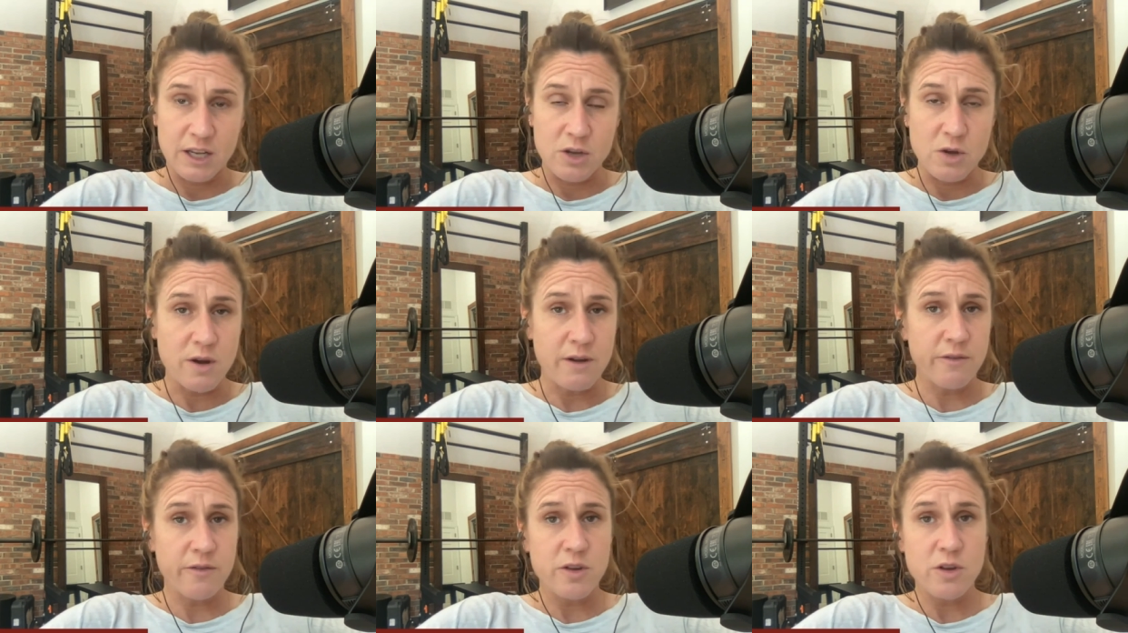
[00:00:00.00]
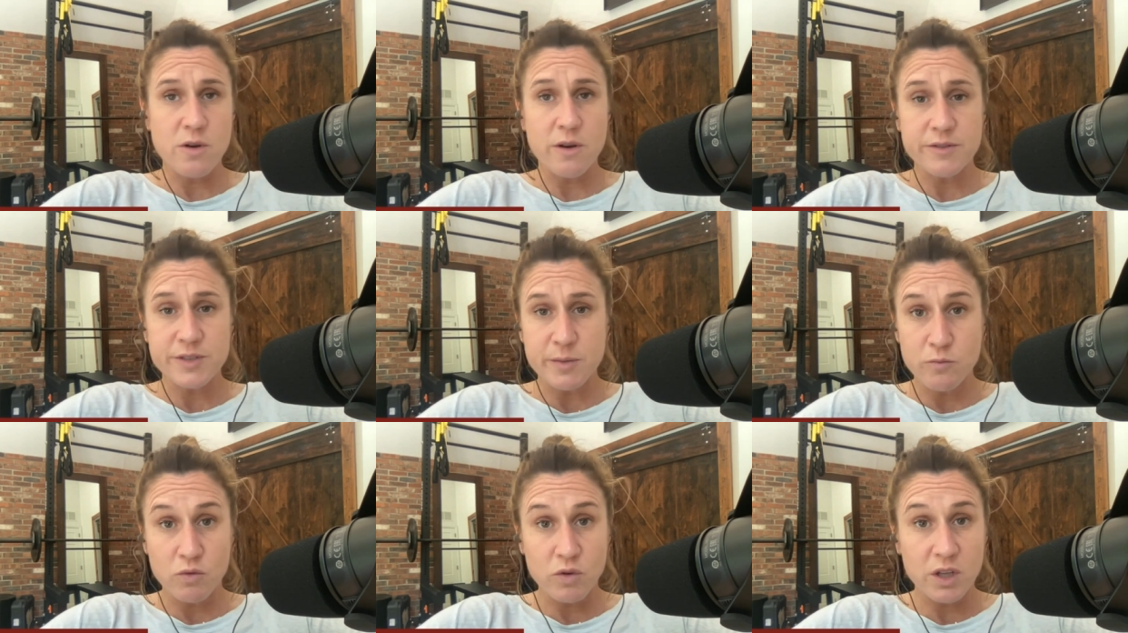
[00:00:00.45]
You have you have
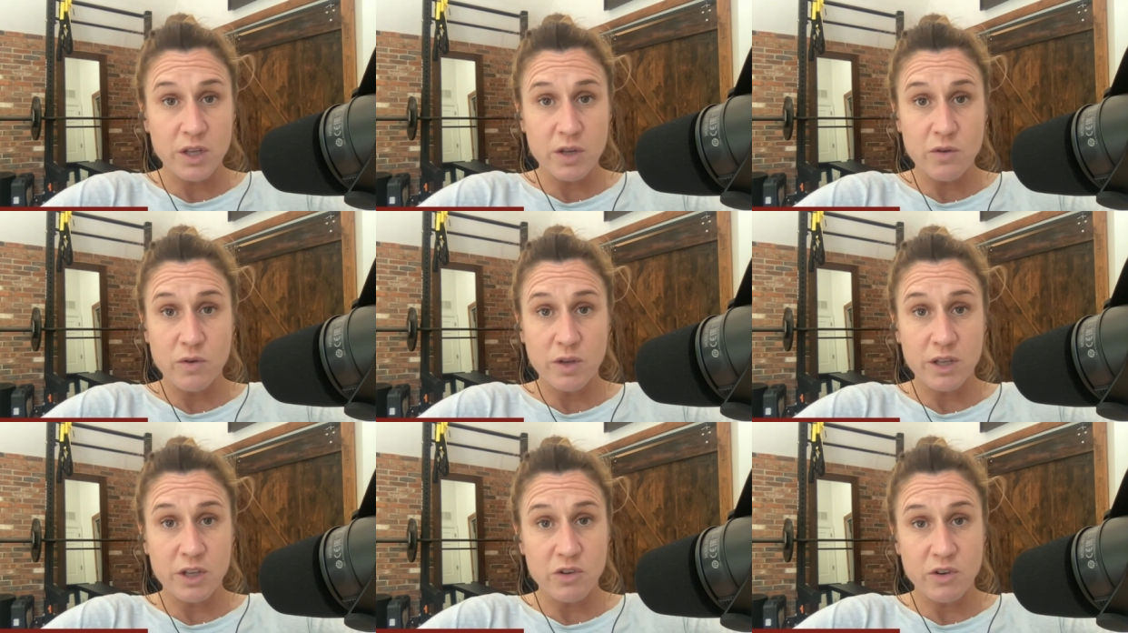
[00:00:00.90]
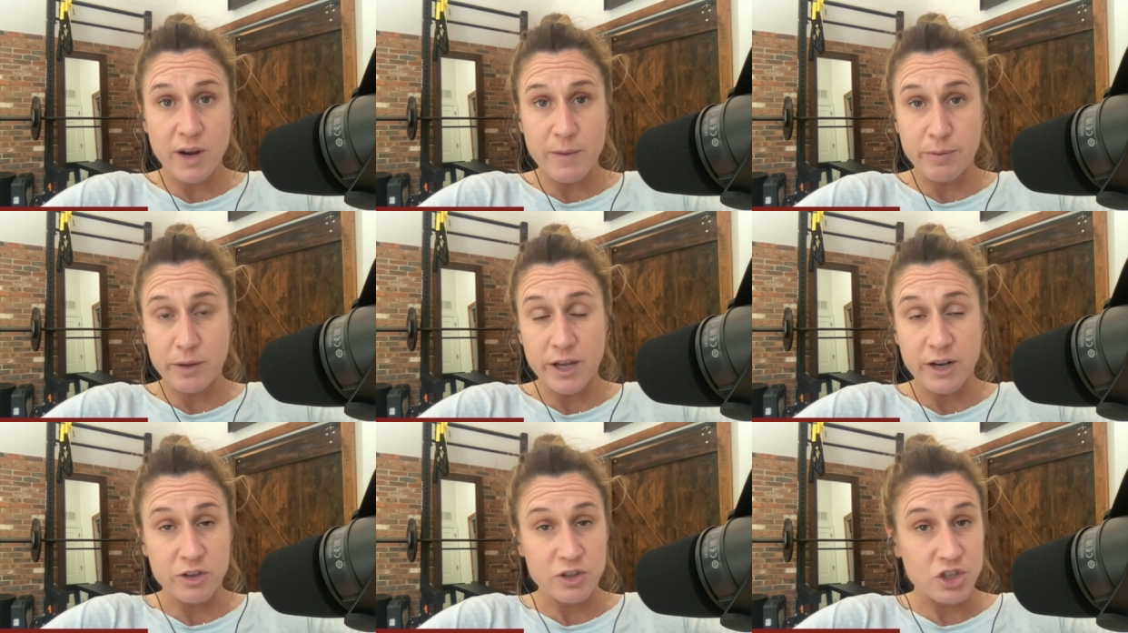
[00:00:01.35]
some really really great
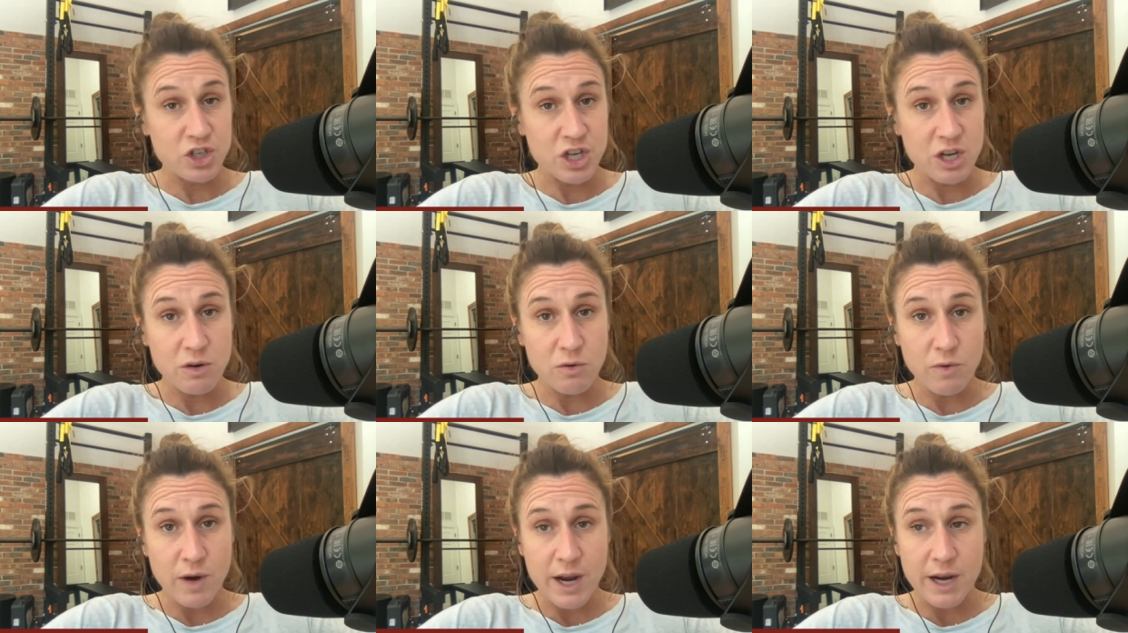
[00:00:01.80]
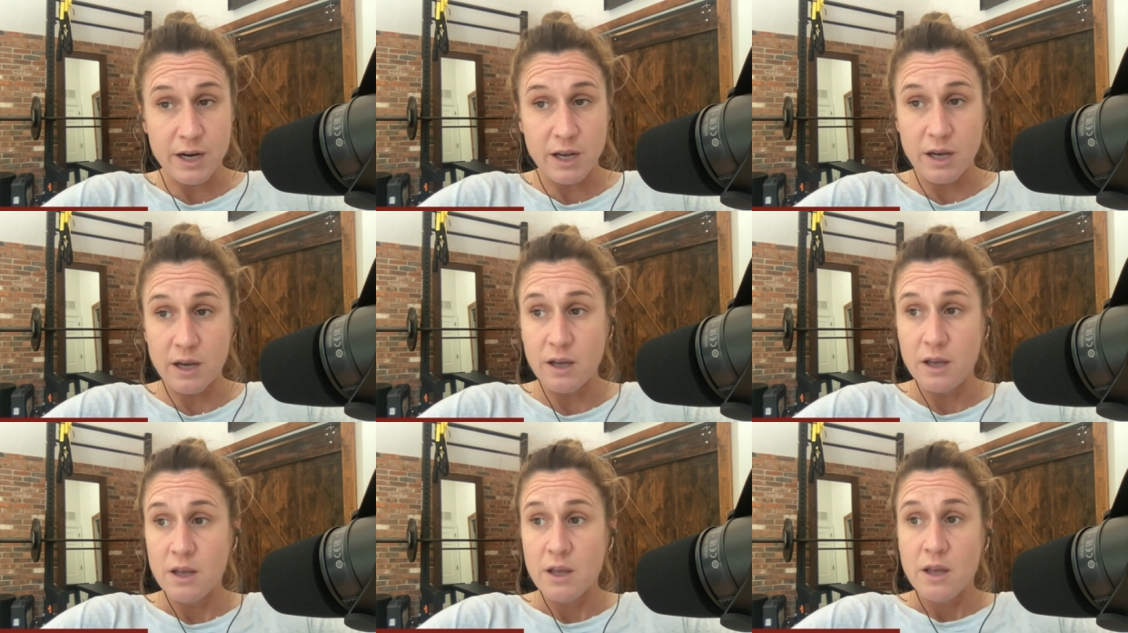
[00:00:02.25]
players. Gio
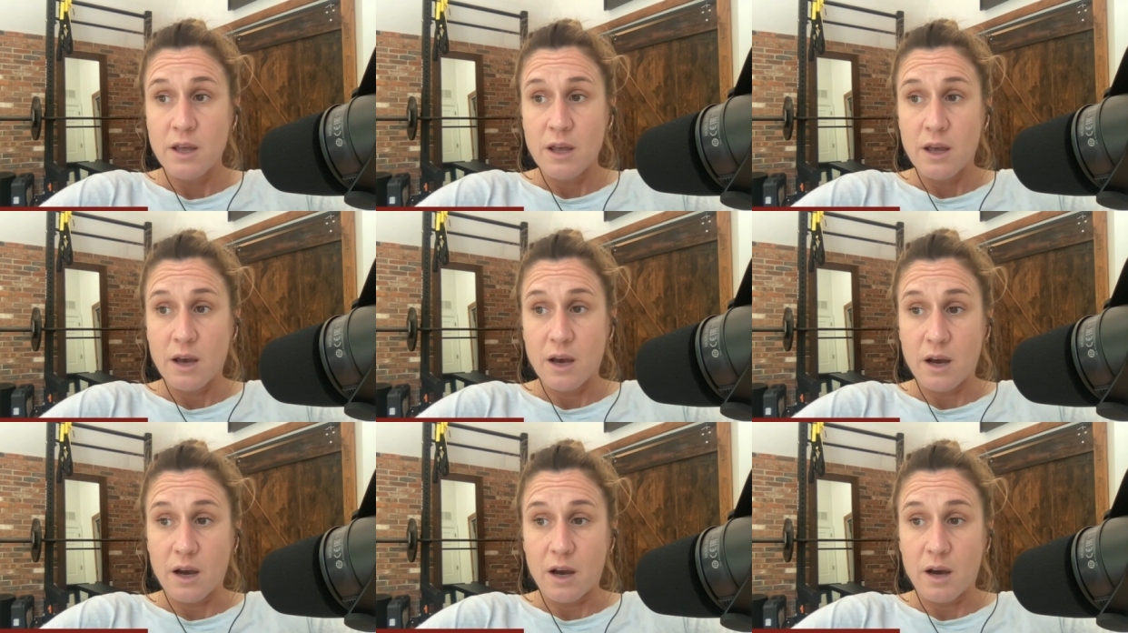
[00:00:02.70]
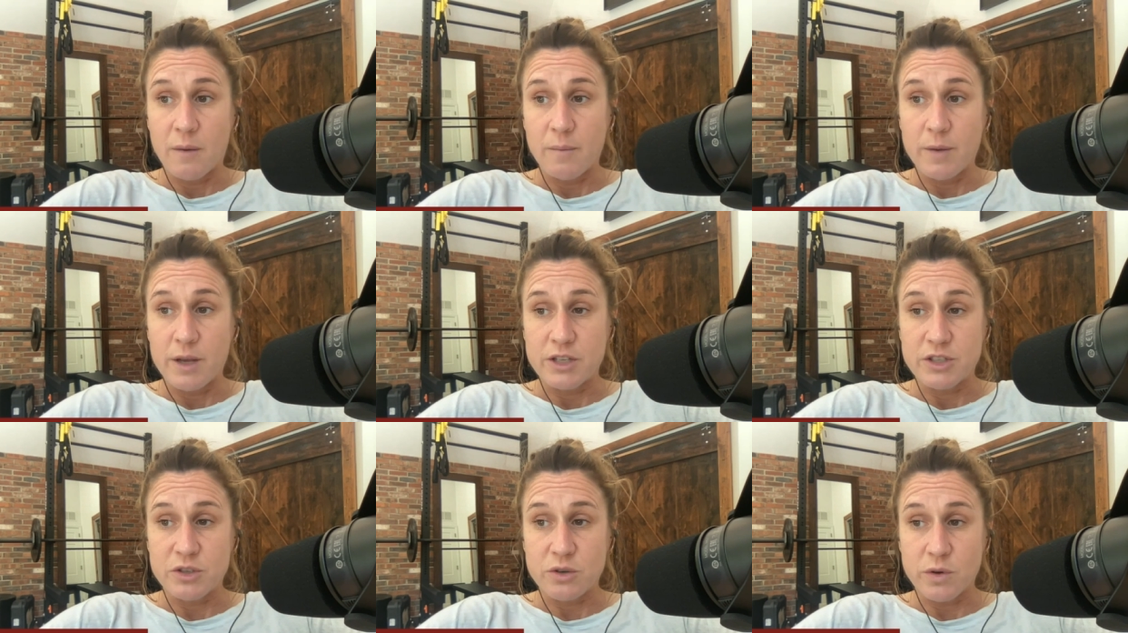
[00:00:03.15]
Reyna um,
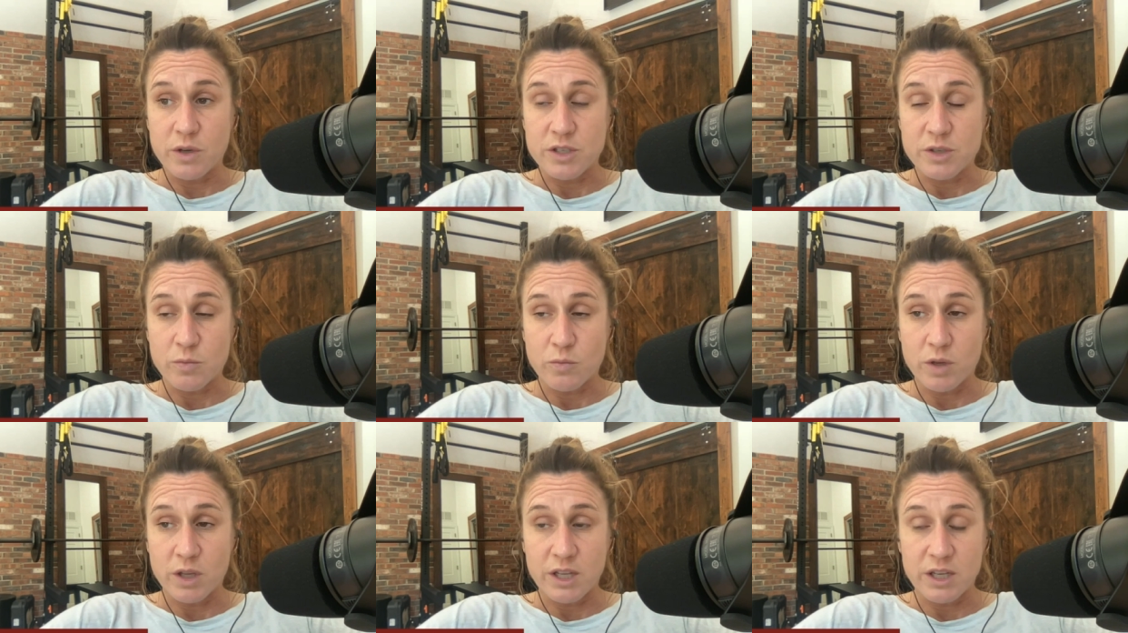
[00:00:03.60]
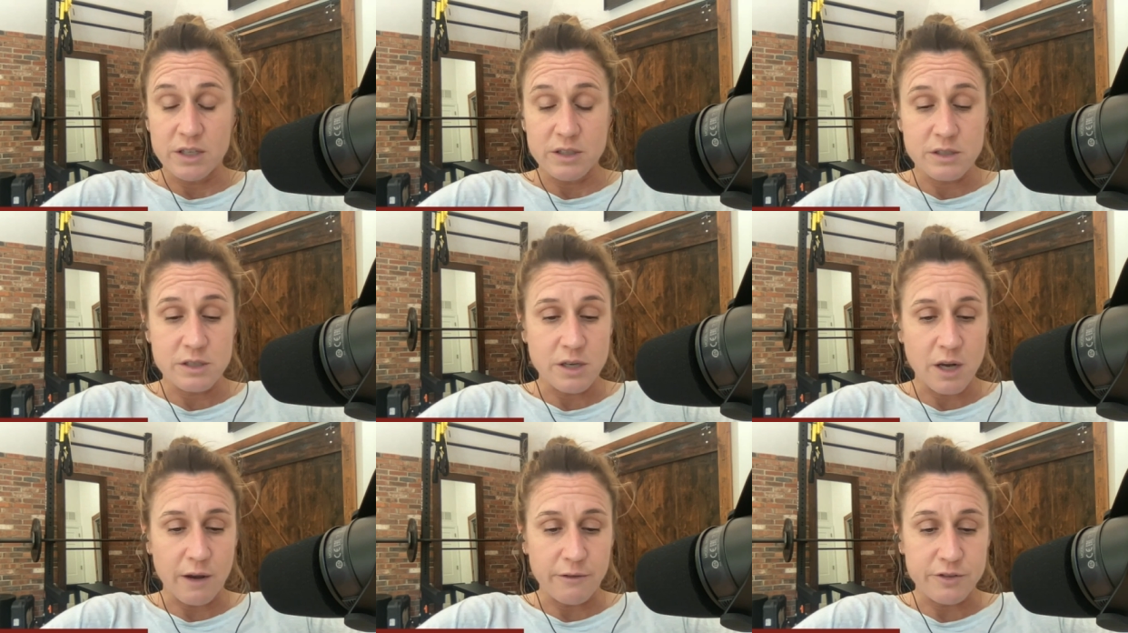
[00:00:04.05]
is doing some really good
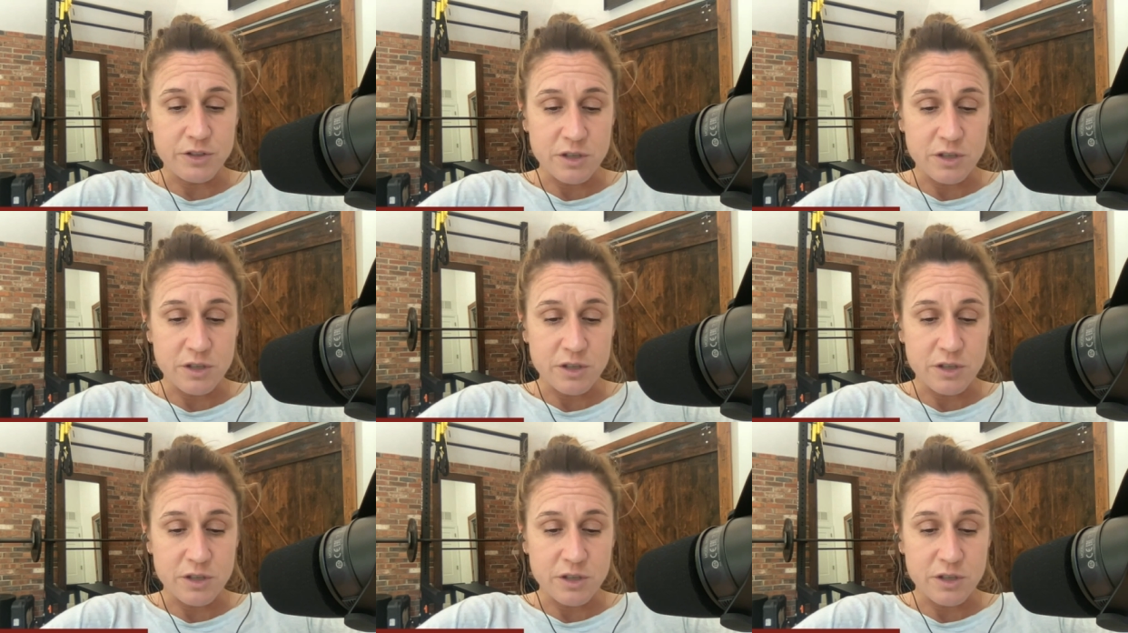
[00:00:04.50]
stuff.